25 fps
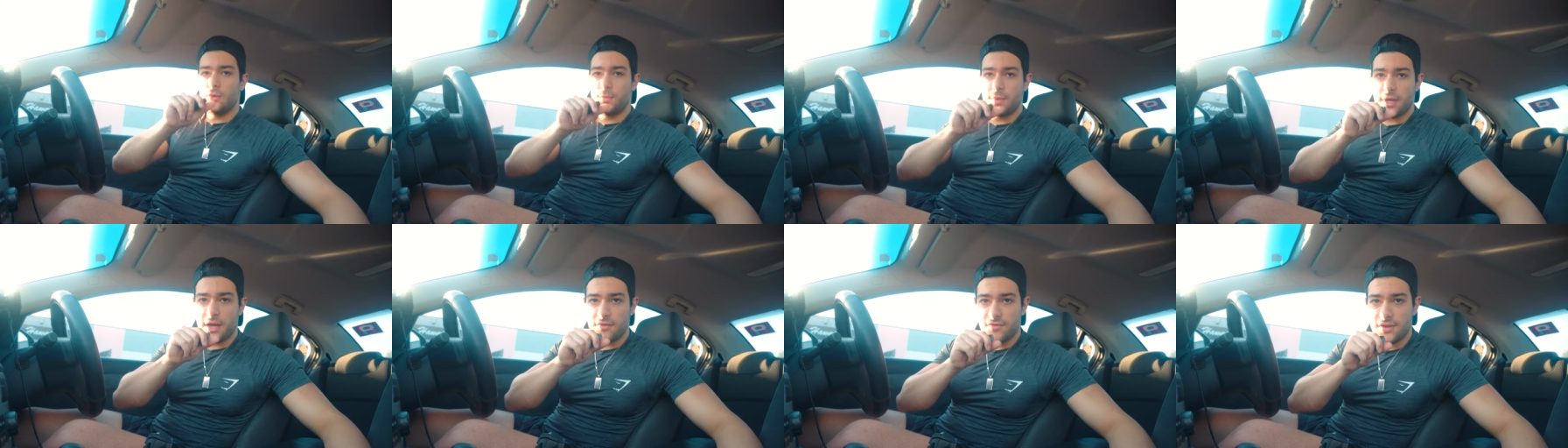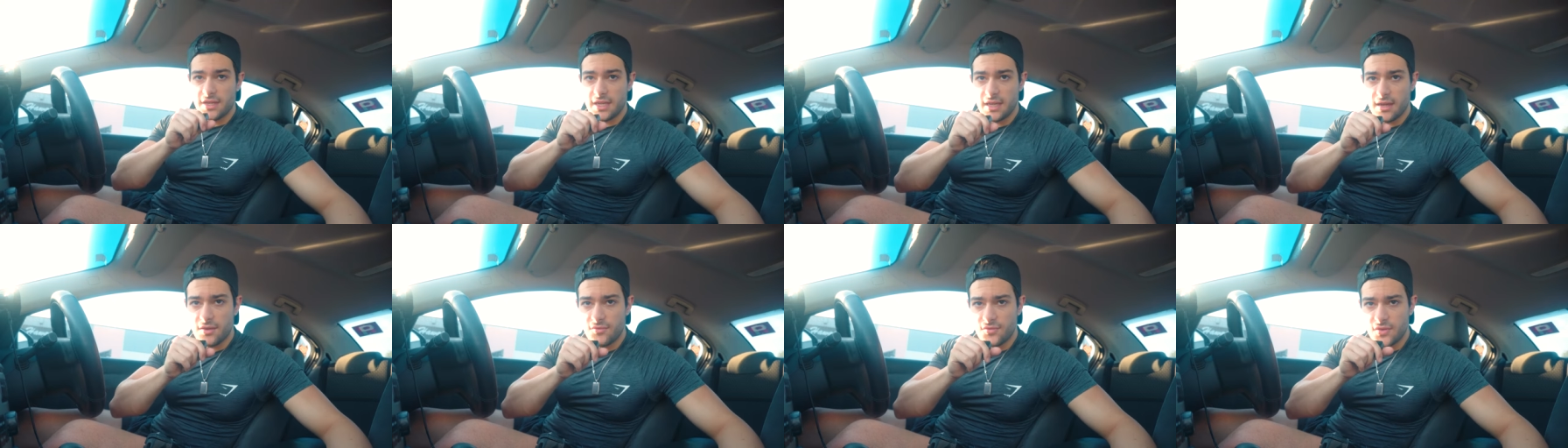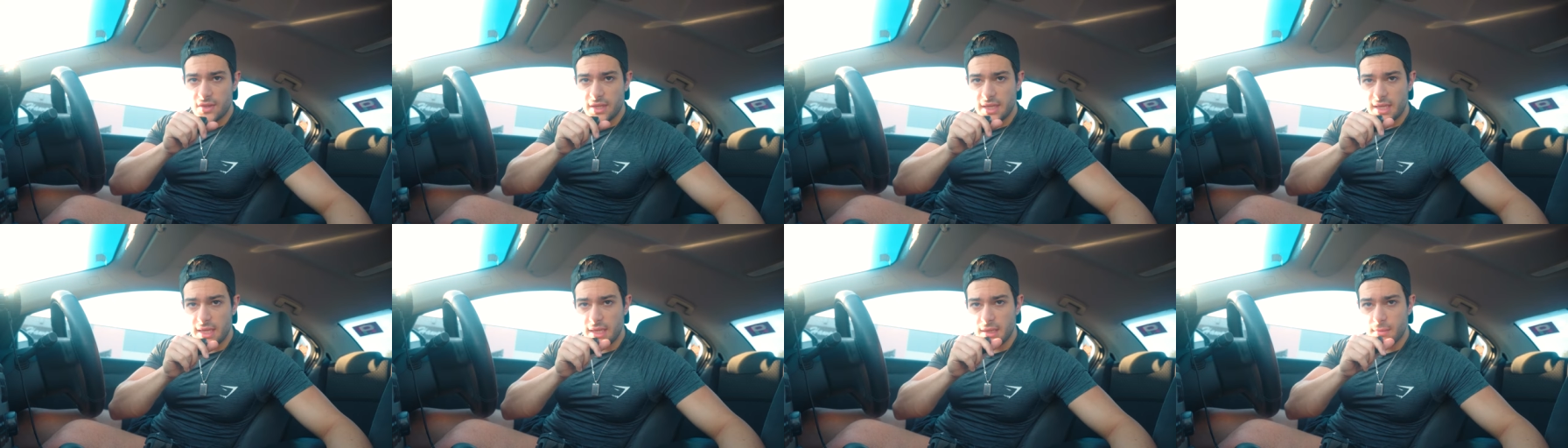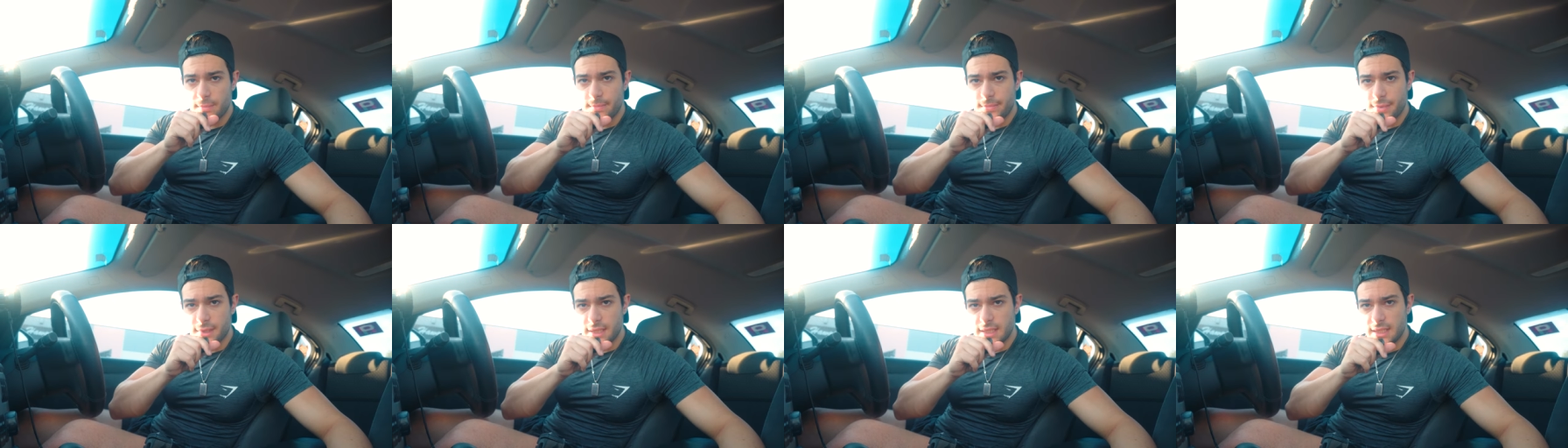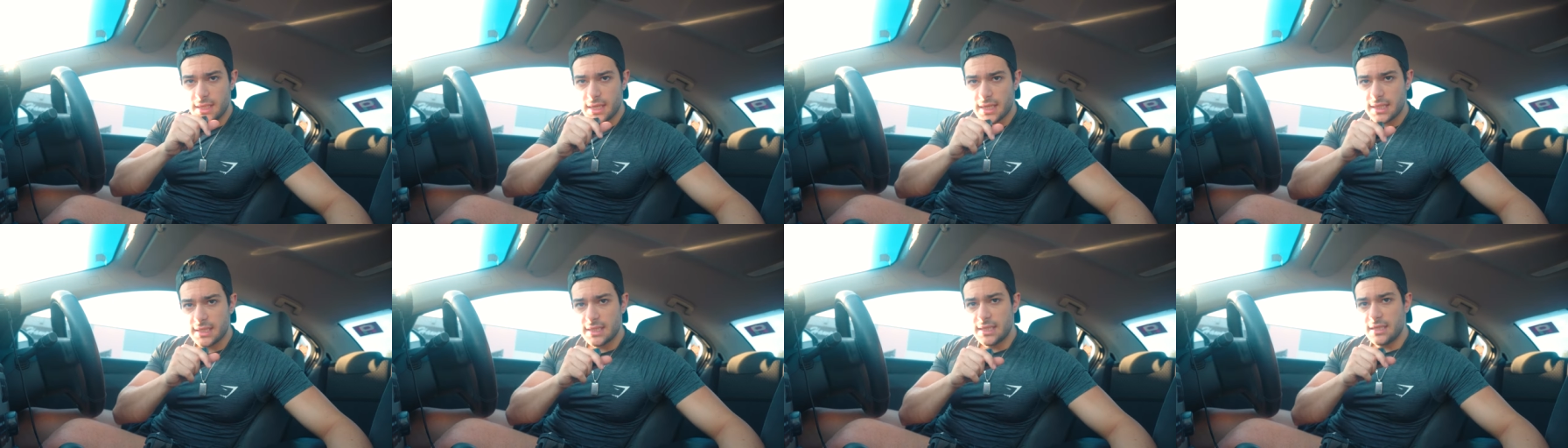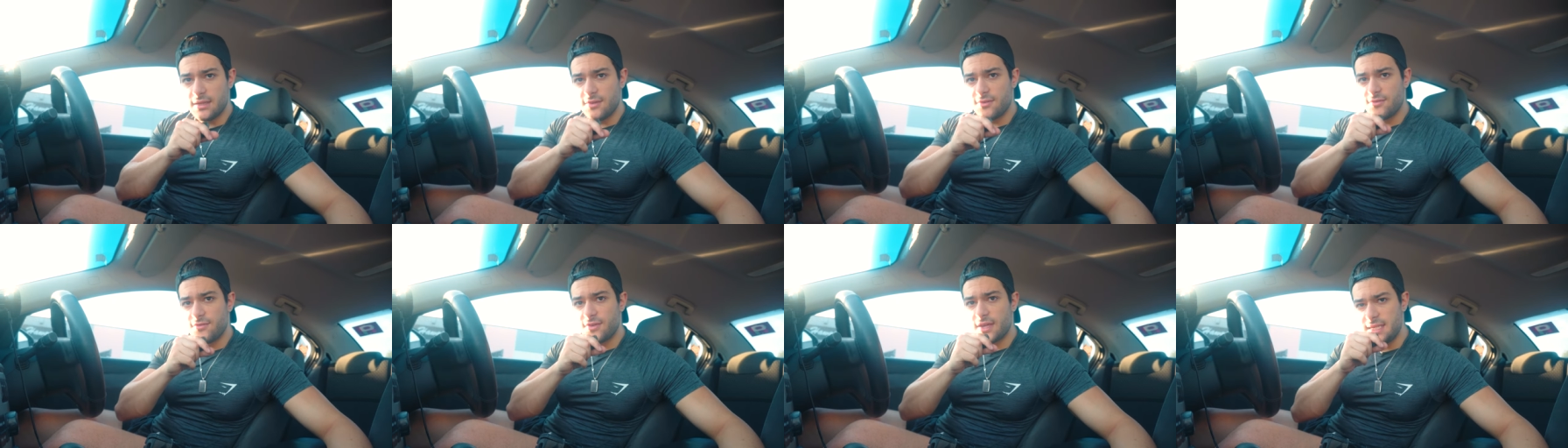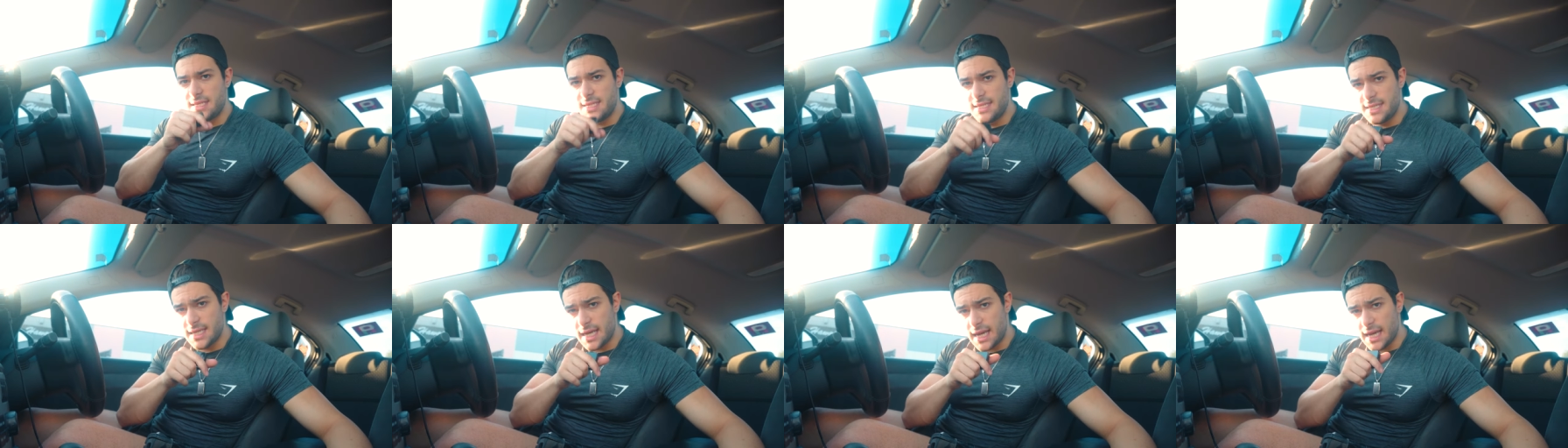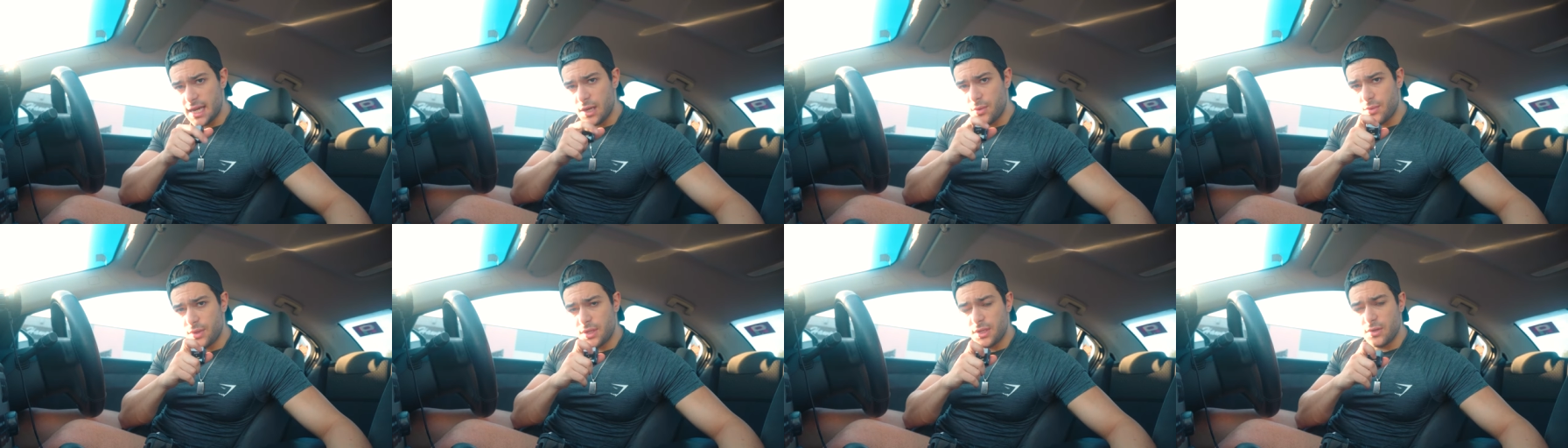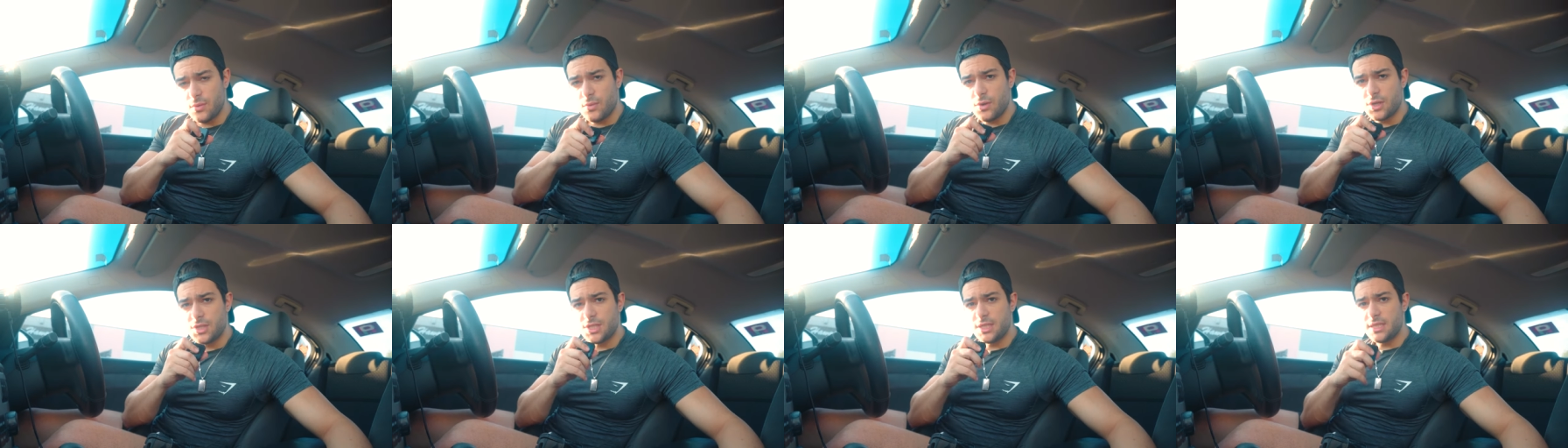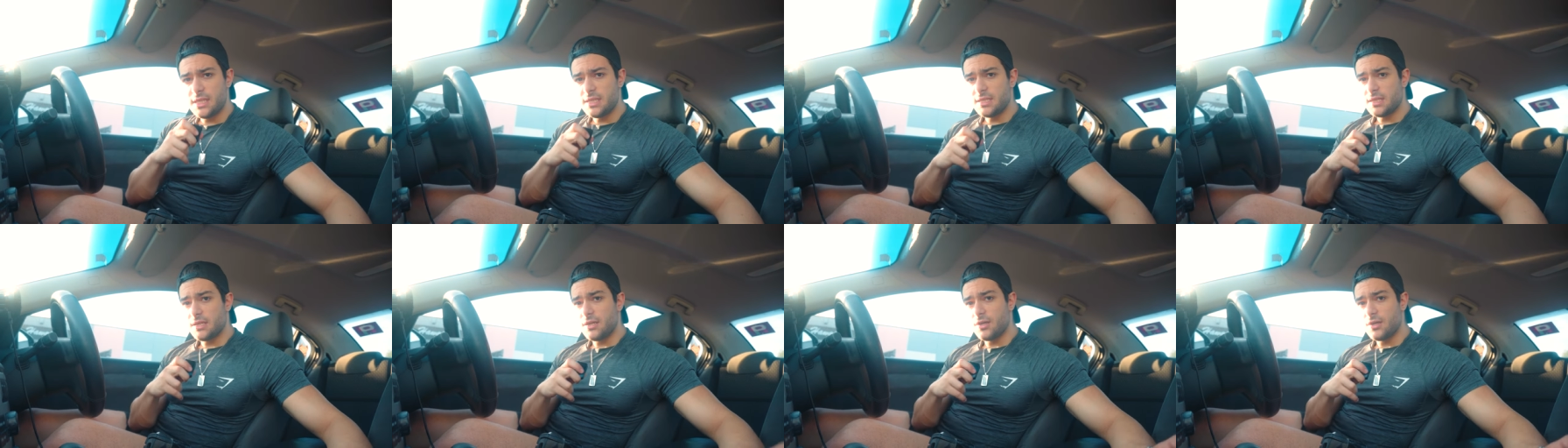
hope you have a lovely, productive day when you're watching this.